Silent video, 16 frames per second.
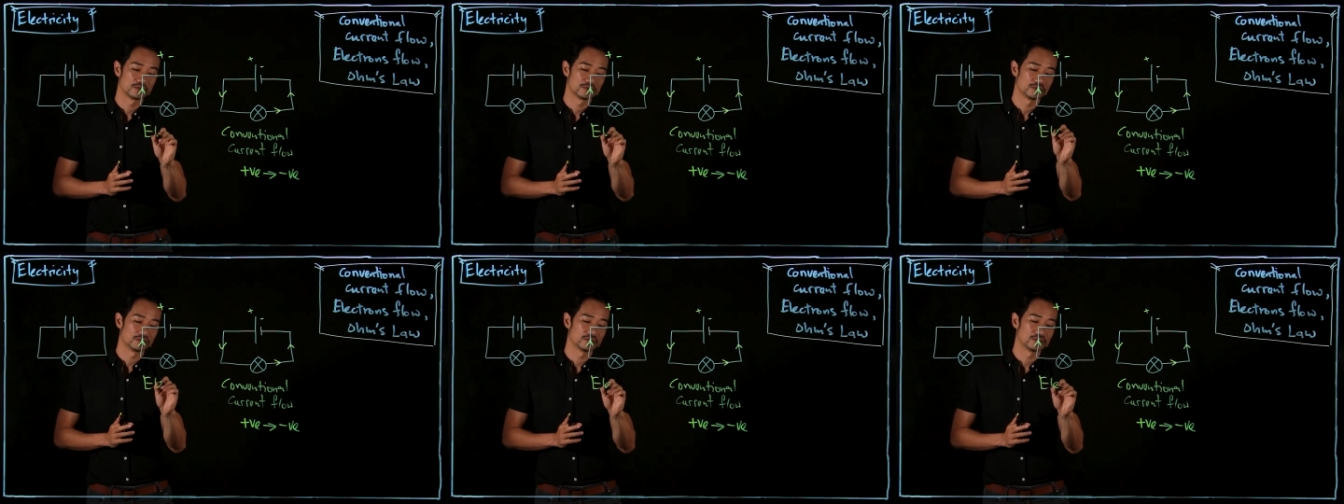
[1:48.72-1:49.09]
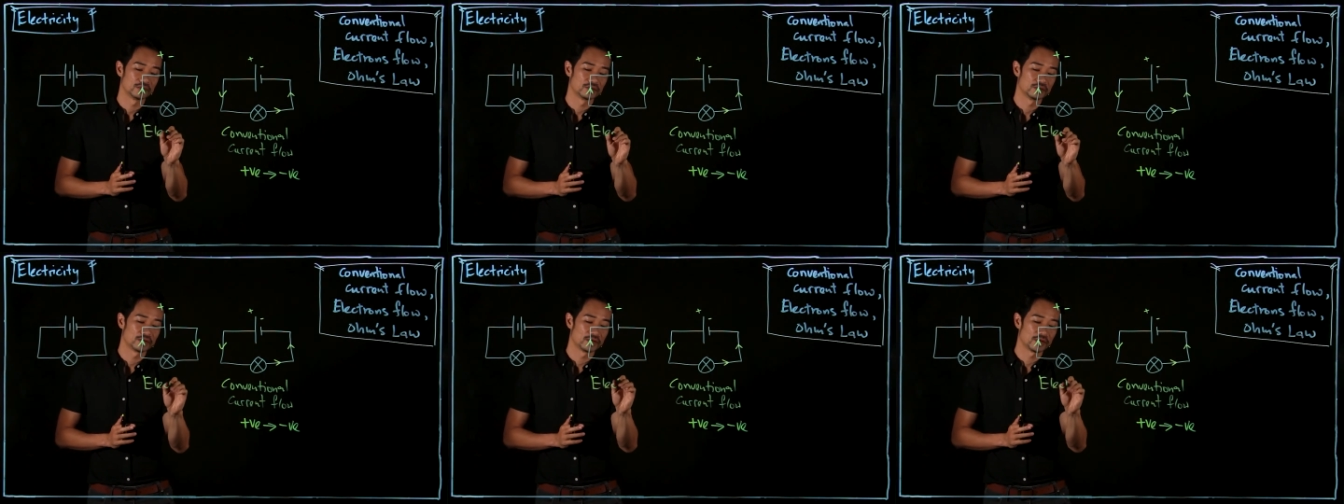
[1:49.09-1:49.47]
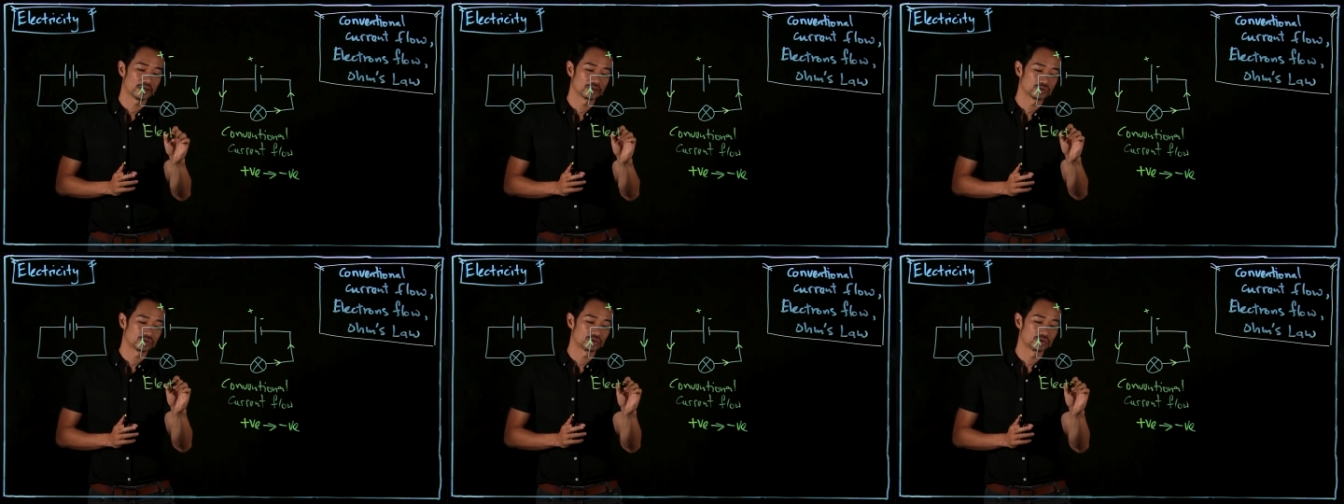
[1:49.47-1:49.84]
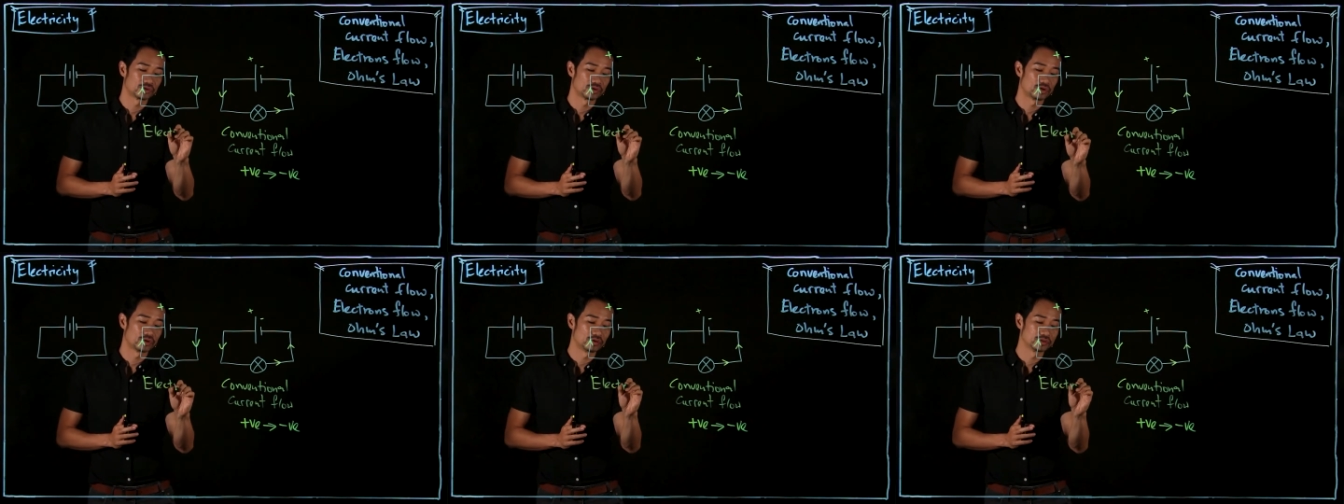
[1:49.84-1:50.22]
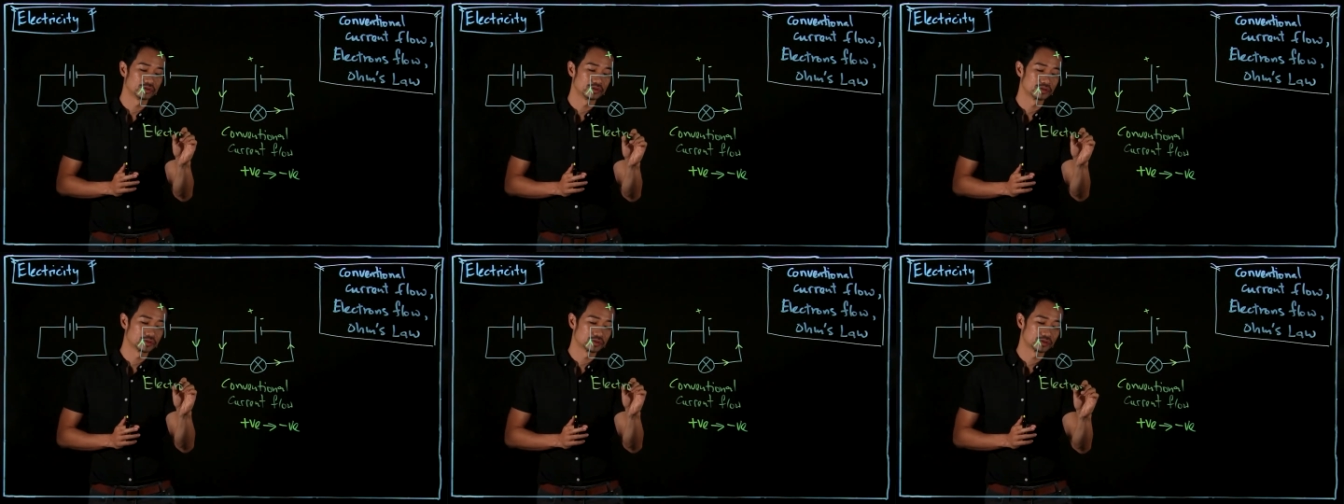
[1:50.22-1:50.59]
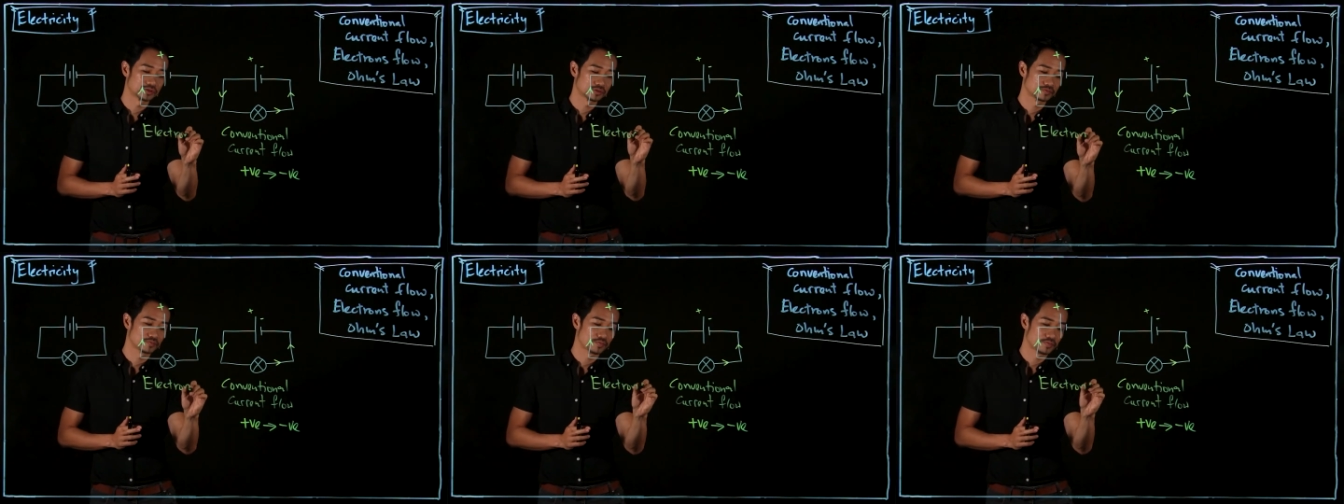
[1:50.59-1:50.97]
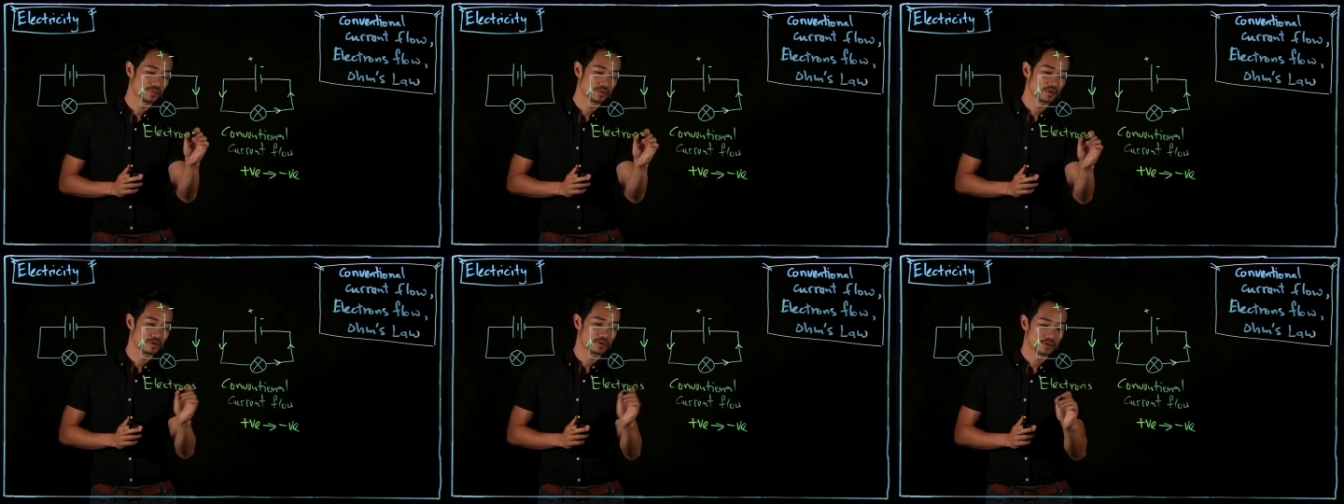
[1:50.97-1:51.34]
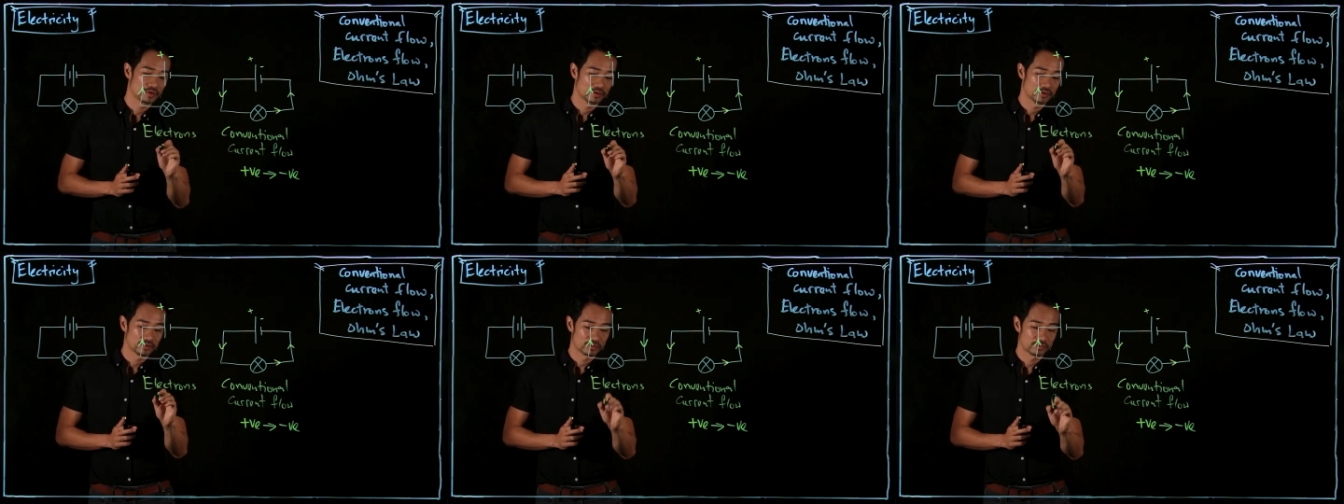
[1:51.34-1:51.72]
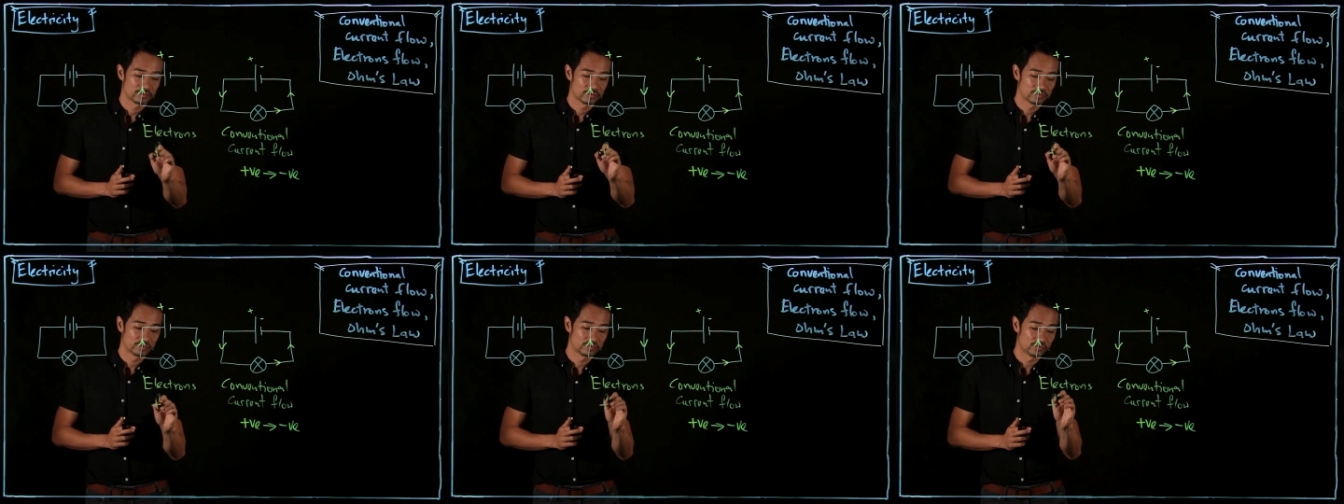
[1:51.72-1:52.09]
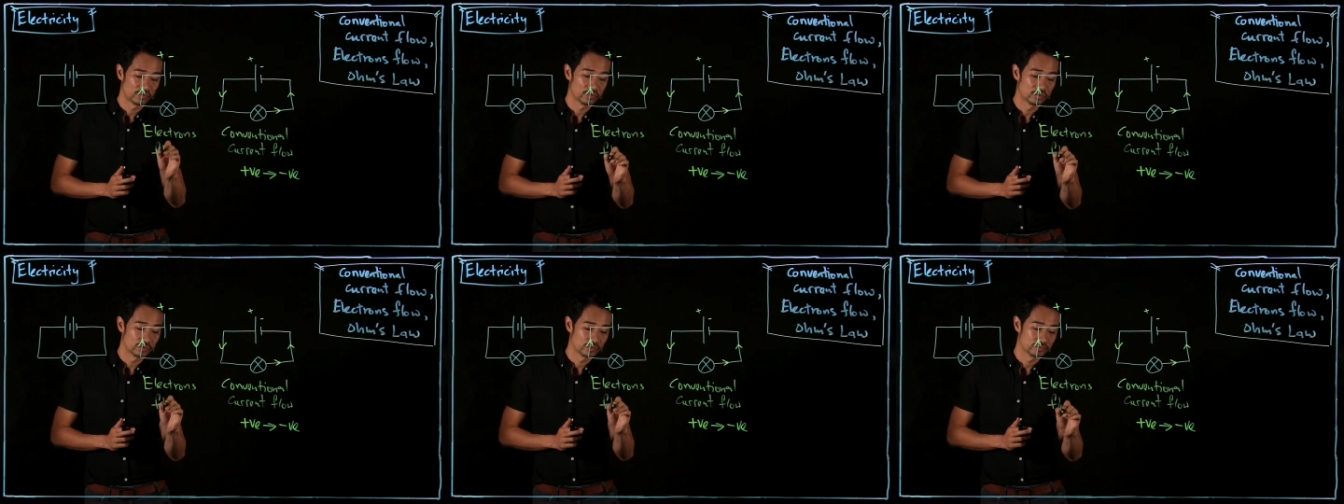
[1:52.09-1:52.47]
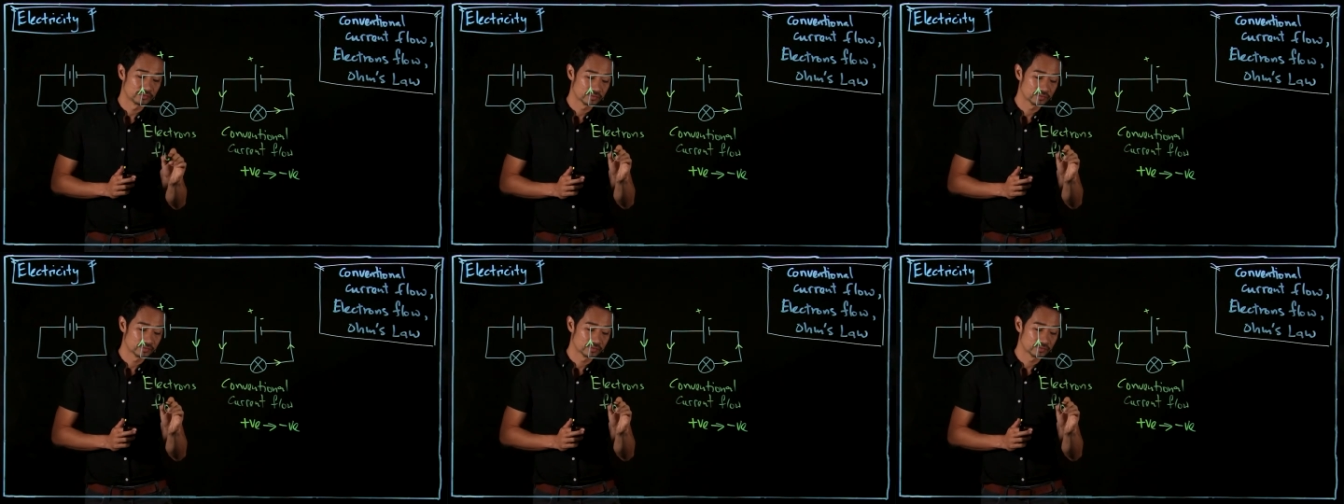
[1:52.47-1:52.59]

electrons flow.